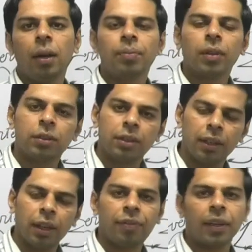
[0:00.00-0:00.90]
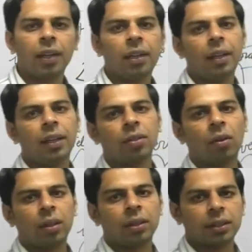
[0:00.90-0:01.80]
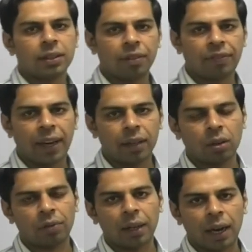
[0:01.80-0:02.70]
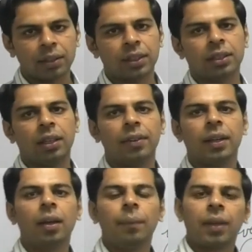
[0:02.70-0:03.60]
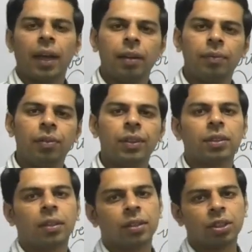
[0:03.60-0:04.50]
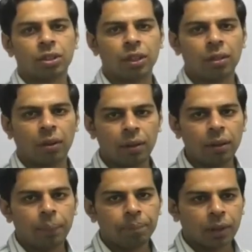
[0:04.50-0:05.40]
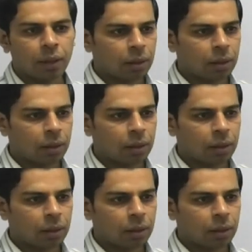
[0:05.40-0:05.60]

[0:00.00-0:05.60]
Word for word: significantly it alters the fact of largest living animal which existed on Earth.